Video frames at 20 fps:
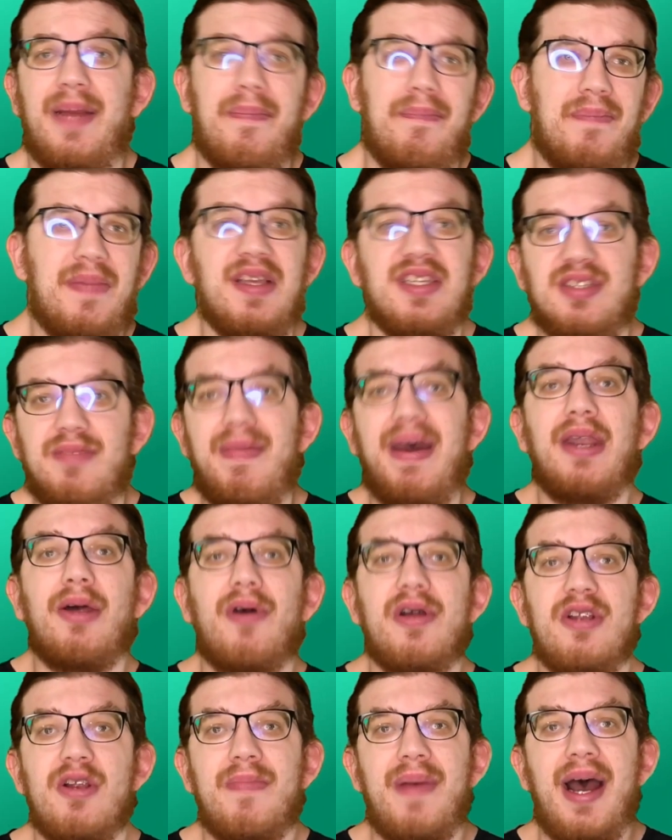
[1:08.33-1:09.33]
a piece of metal
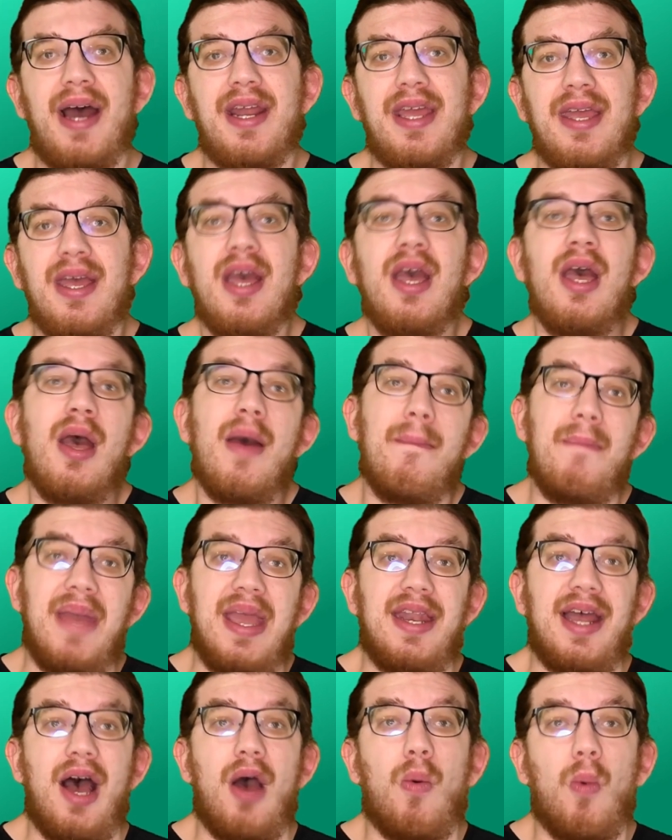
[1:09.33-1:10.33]
in your body may
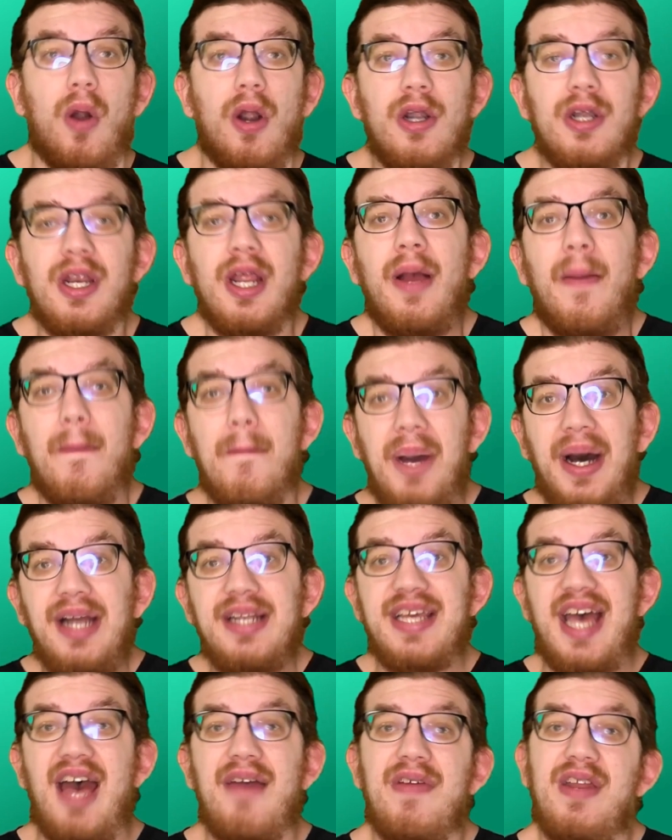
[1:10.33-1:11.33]
not work, but
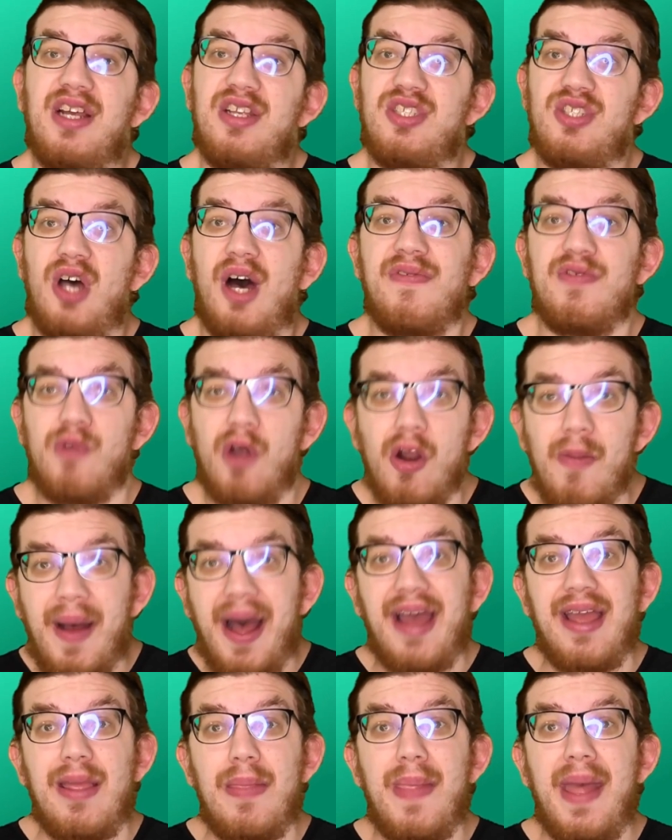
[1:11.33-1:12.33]
having a soft
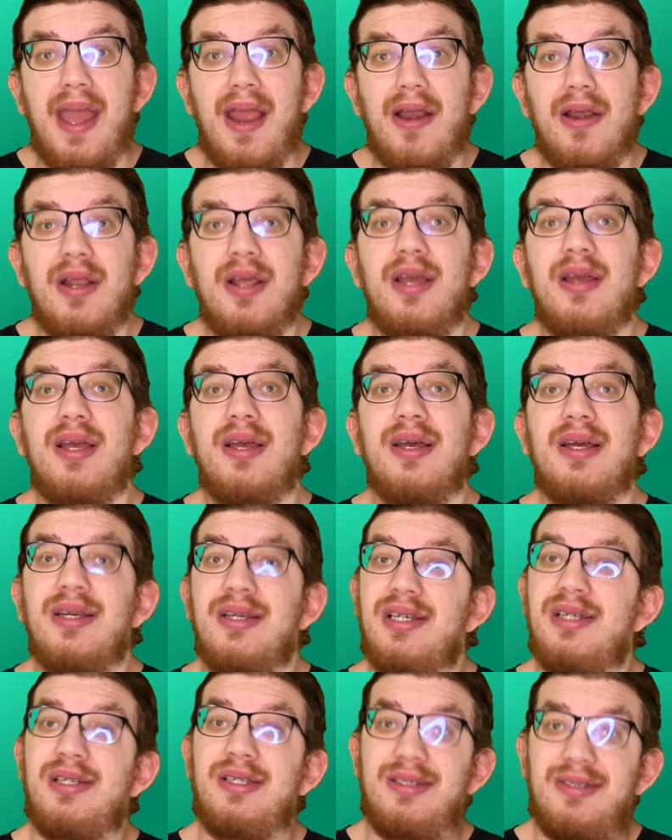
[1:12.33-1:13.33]
robot in there,
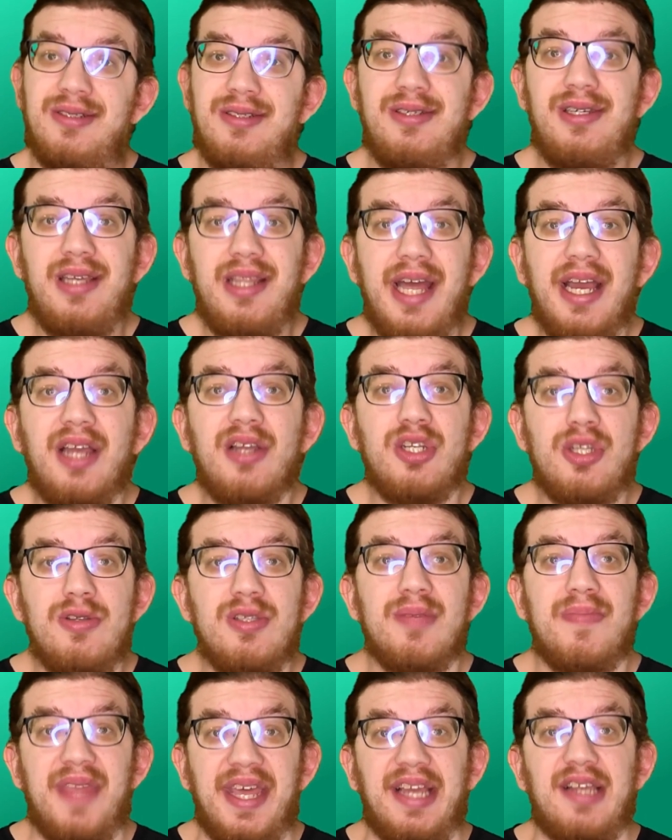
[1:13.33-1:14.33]
that could do
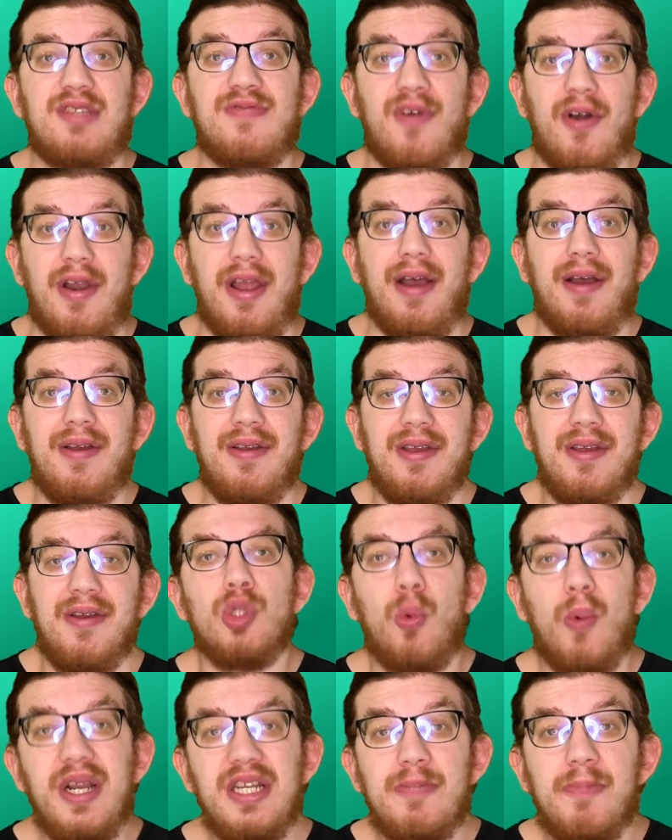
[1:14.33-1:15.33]
some things for you.
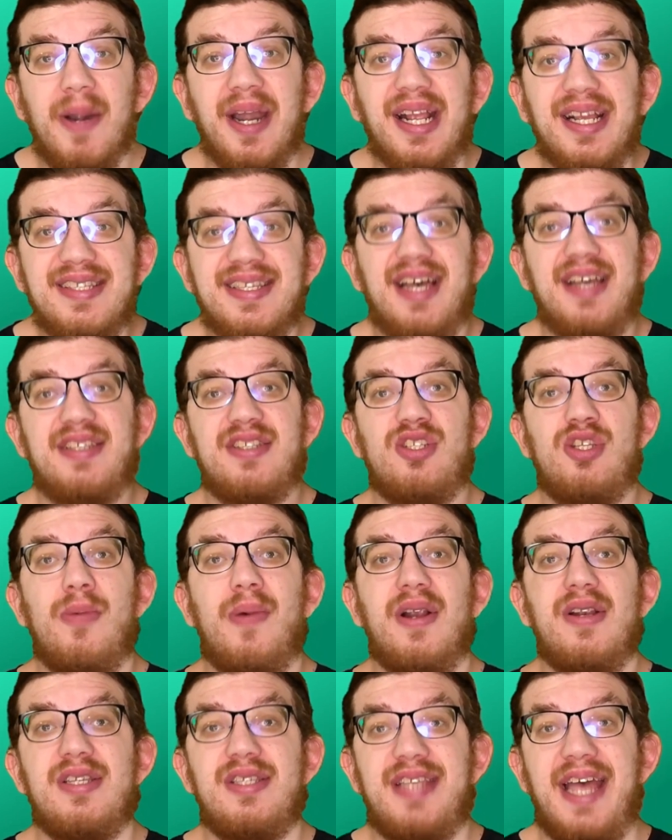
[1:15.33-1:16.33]
Which brings us to
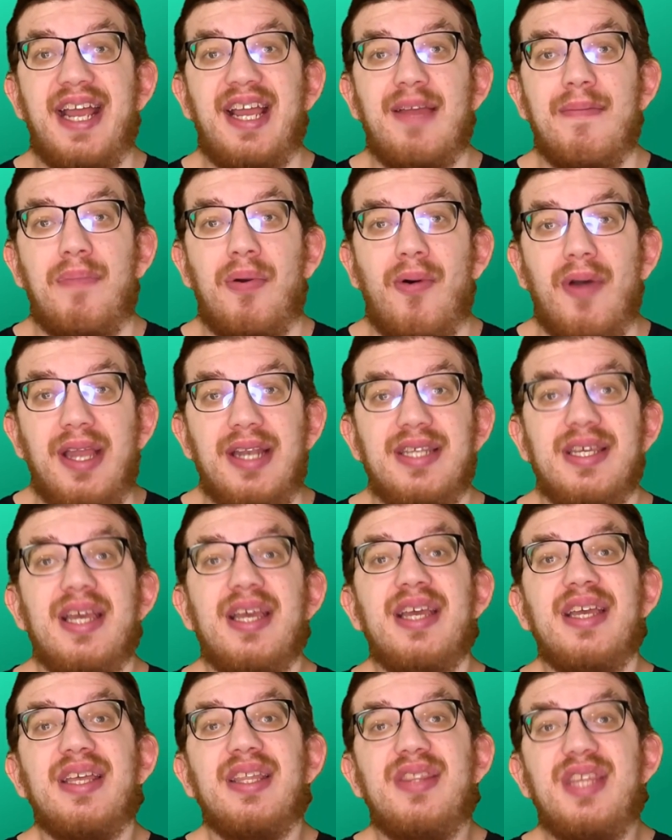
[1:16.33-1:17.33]
our second point.
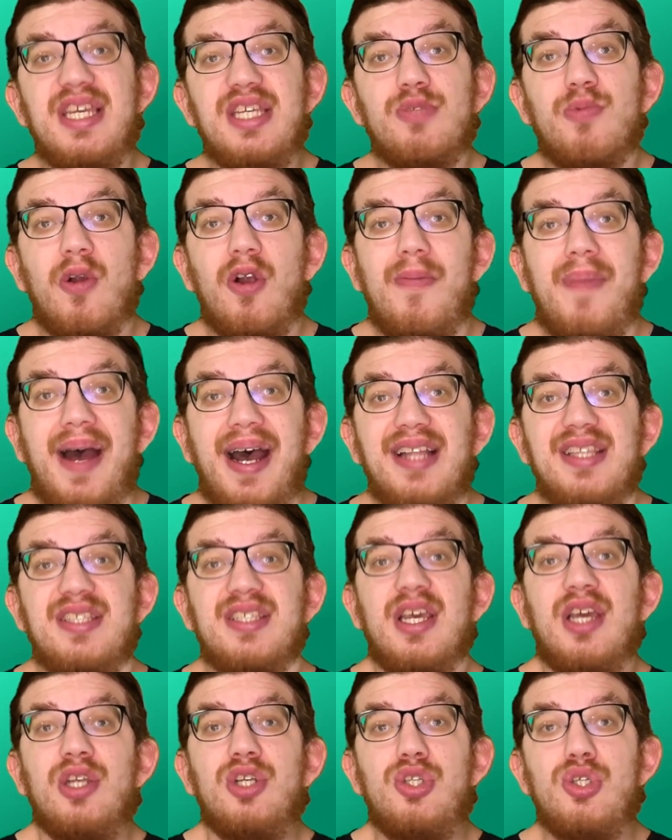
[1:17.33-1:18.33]
These robots
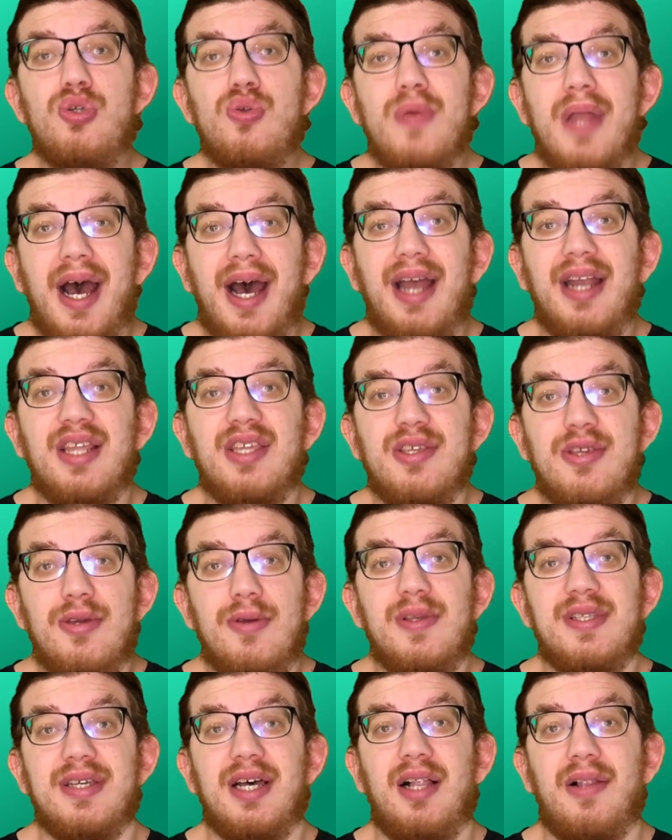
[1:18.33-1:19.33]
do not
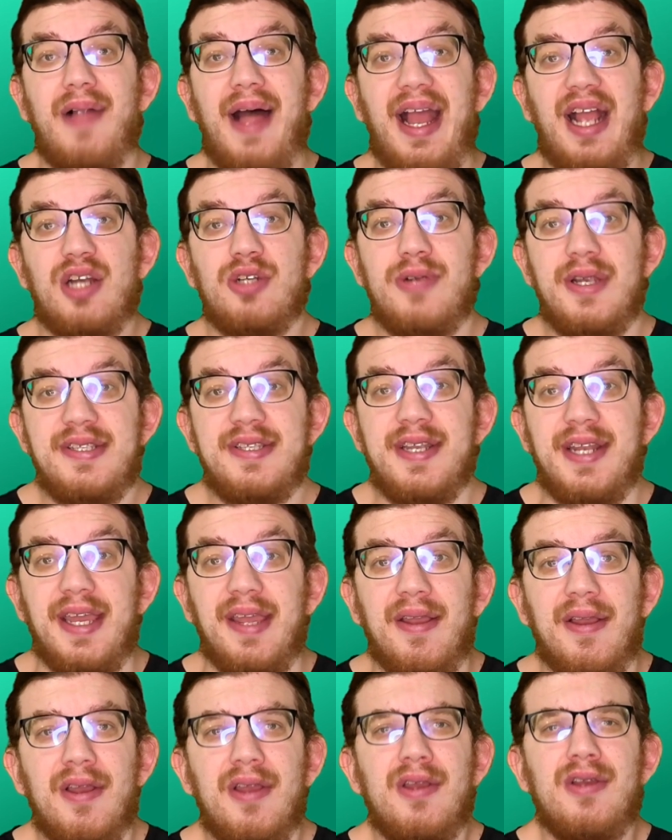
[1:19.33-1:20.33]
use electricity.
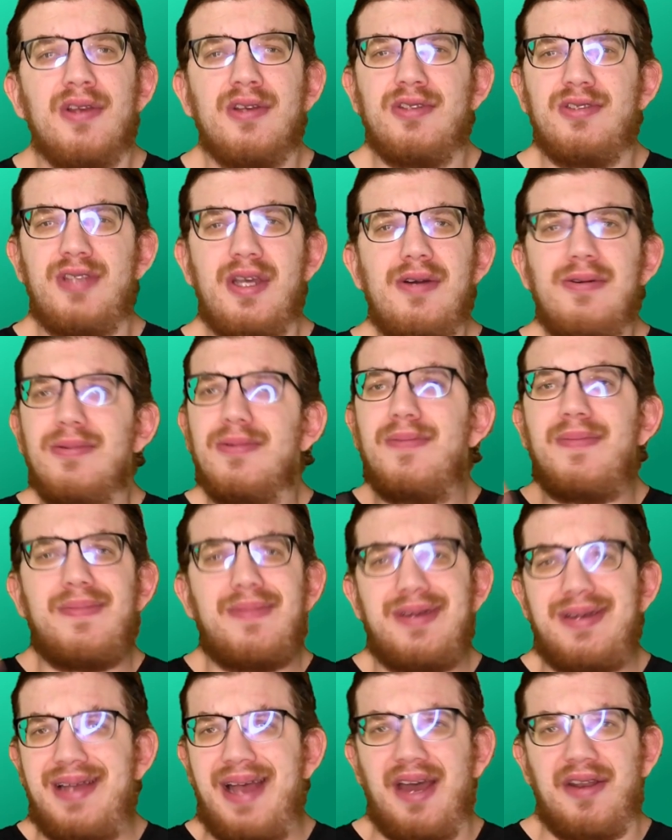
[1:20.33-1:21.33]
So,
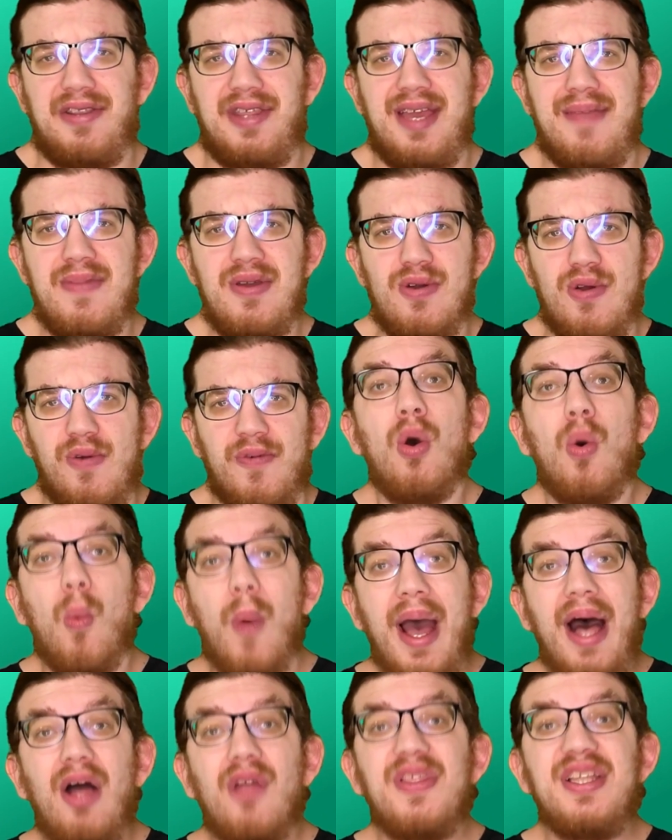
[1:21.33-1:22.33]
how do they move?
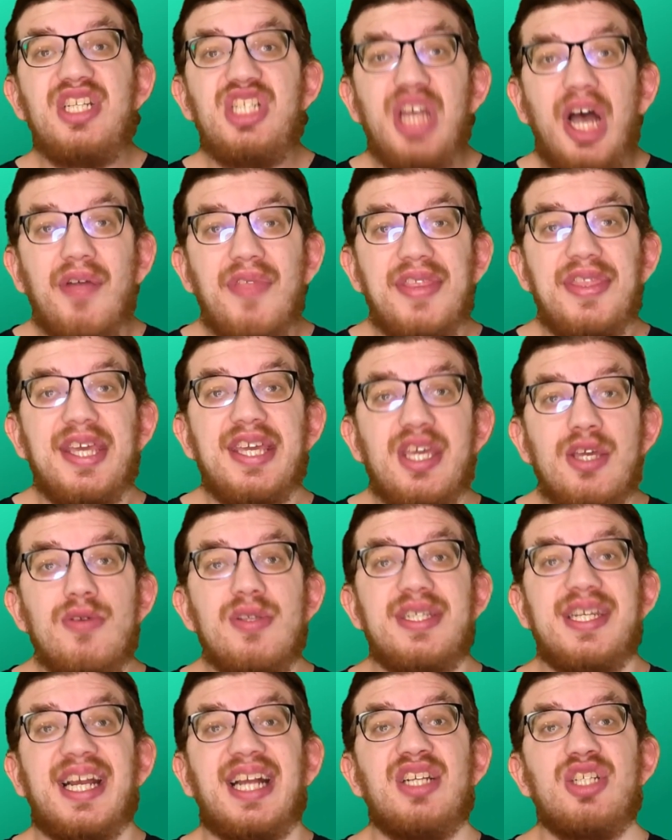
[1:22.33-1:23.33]
Well, the gel that they
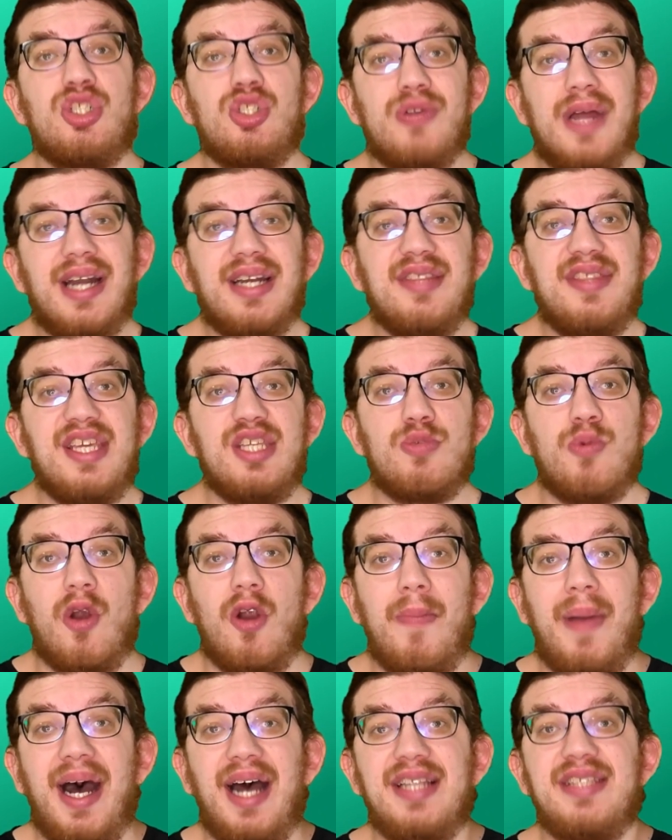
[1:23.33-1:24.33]
use to construct these
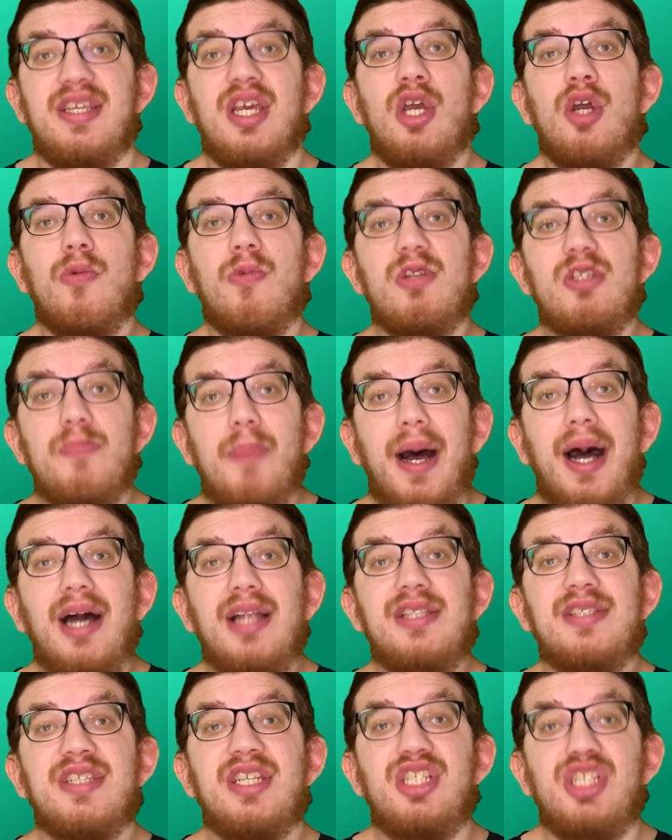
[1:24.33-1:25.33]
robots
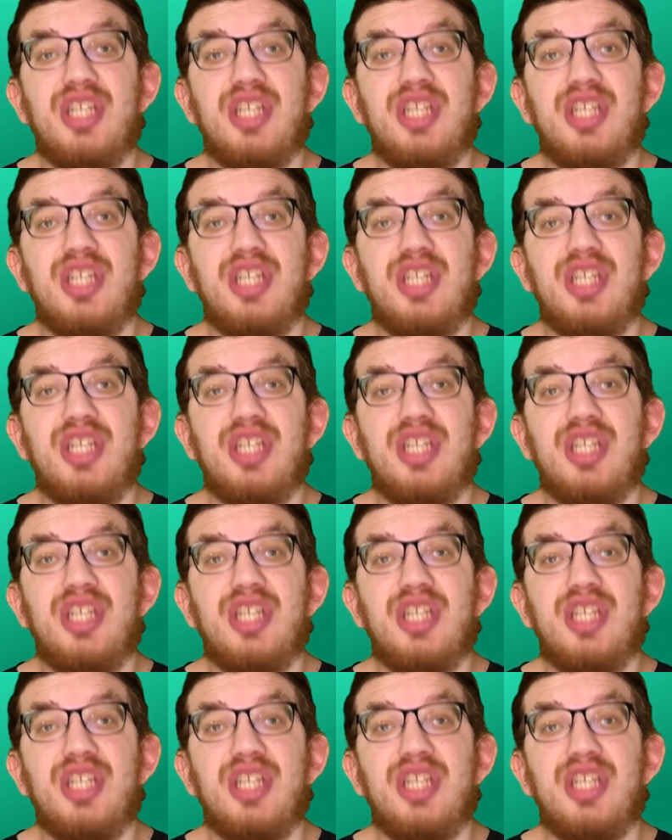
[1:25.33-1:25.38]
responds to